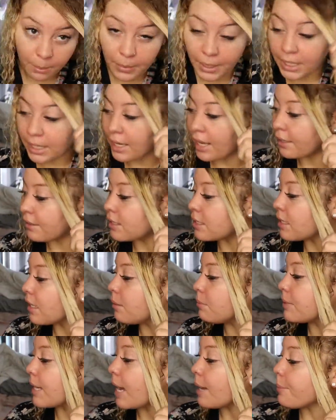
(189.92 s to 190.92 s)
but at the
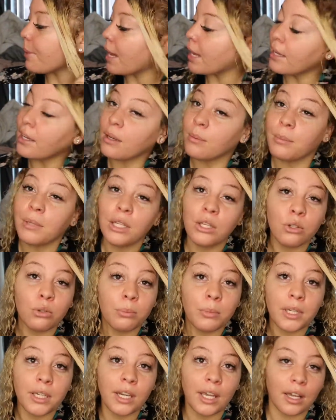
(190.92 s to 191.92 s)
same time, I am
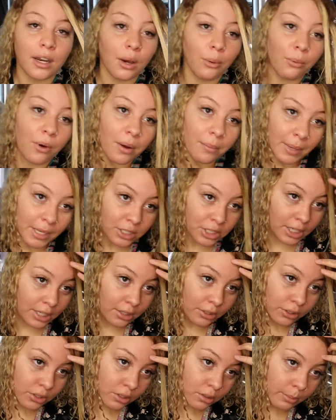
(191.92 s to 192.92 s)
human and I want my
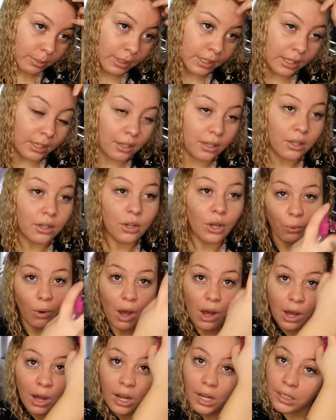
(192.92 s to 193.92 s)
channel to be
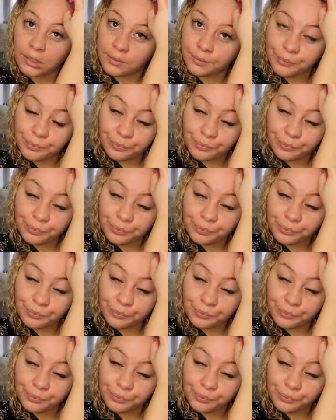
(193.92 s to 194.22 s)
raw.